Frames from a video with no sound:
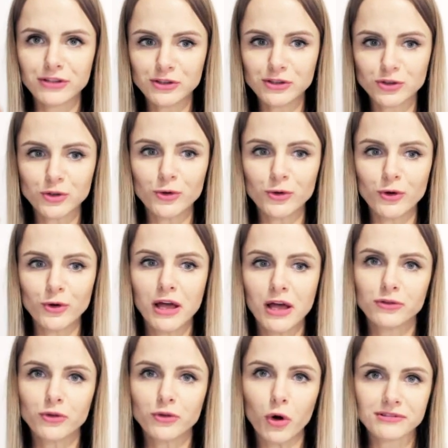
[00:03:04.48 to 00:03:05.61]
these 2
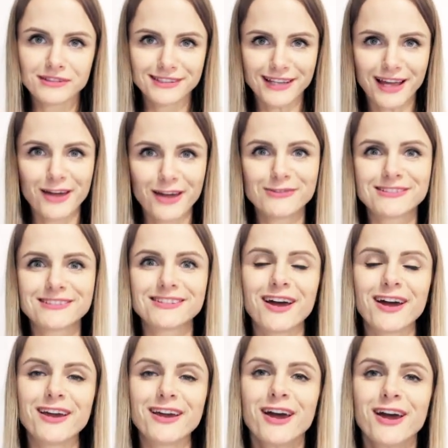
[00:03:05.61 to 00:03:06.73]
dots, I would
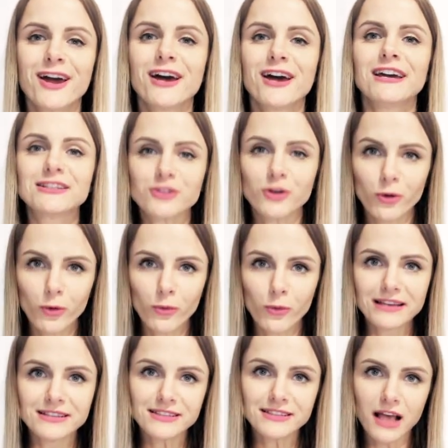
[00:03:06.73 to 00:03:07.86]
say, it's
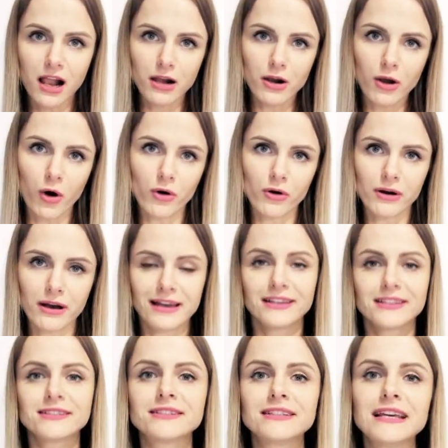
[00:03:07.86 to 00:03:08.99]
always long,
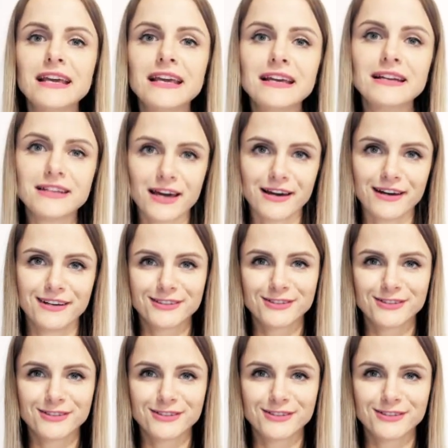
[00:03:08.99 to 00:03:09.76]
senior.